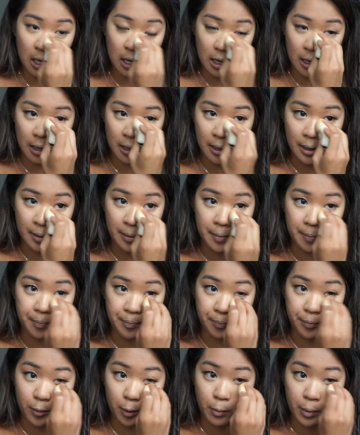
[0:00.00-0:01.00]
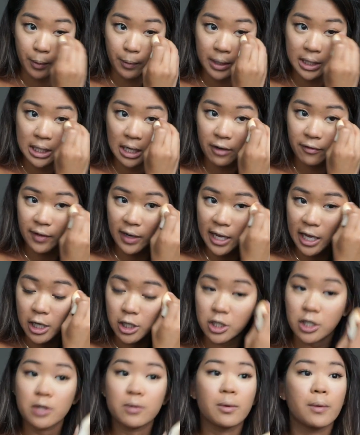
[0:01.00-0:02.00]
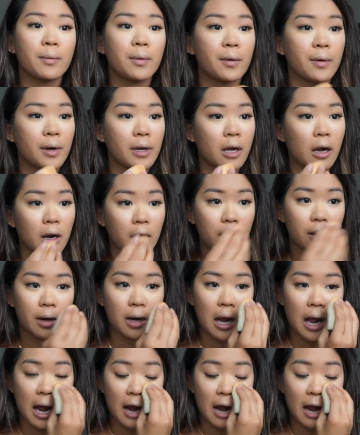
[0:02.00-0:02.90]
When we took vacations when we were younger,